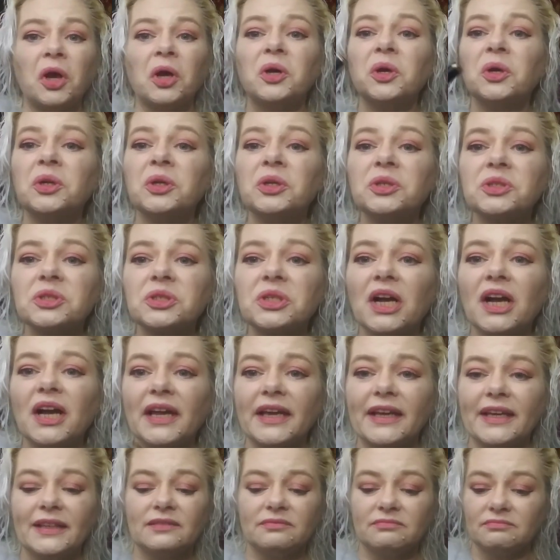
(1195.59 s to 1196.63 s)
I'm not going to
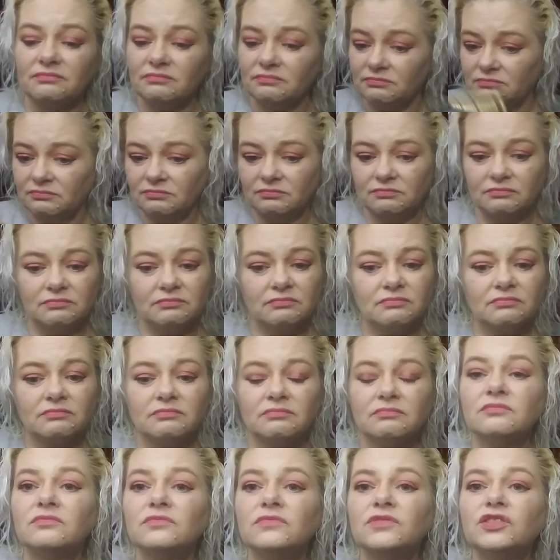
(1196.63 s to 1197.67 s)
try
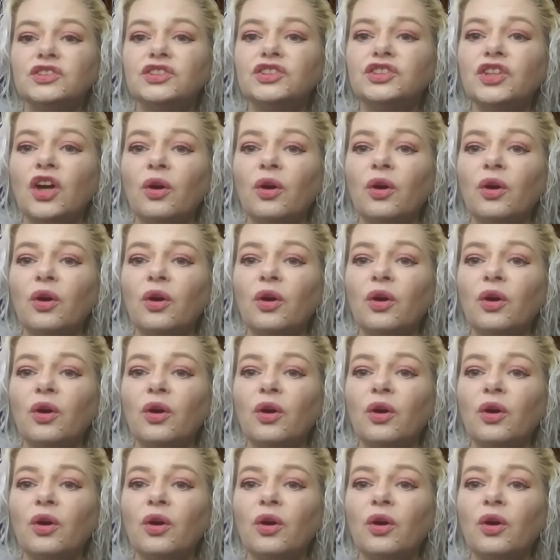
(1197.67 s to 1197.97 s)
it.